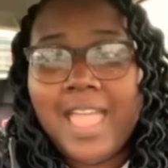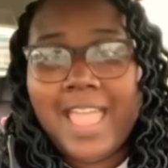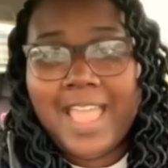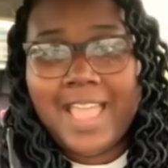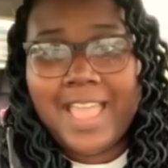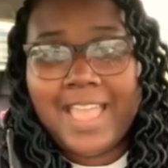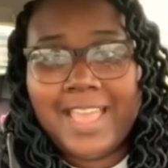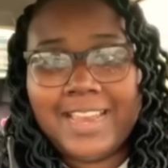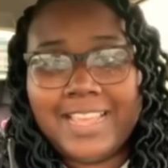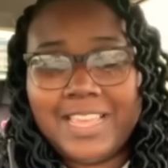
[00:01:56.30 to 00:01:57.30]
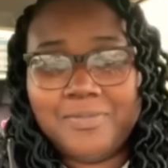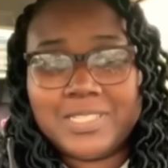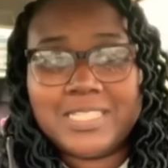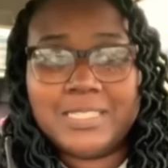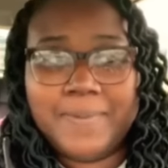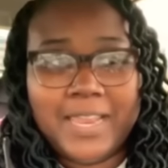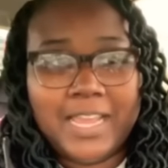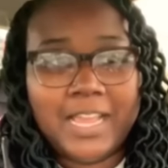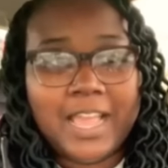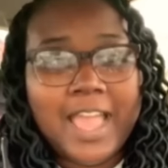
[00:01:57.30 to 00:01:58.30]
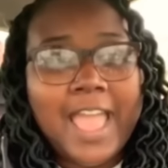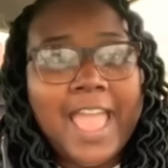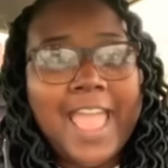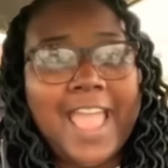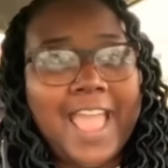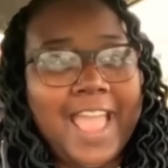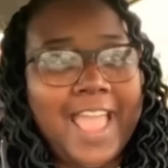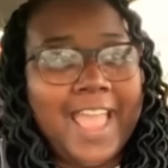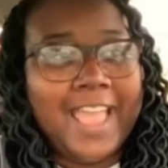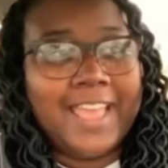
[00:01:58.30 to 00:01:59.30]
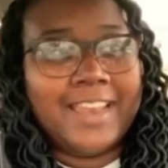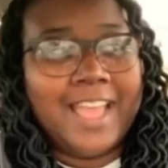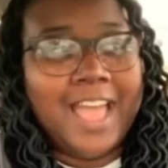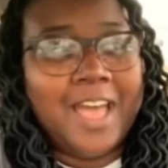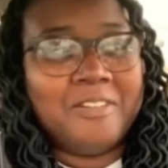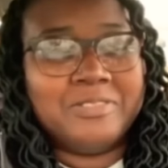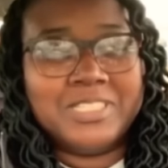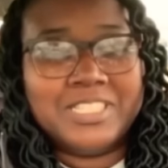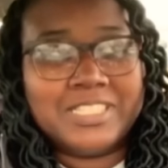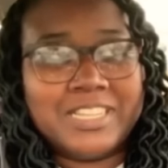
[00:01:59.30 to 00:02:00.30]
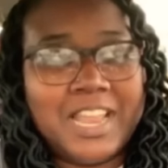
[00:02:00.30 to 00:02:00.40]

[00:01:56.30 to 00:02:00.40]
and he was Hispanic, and I was just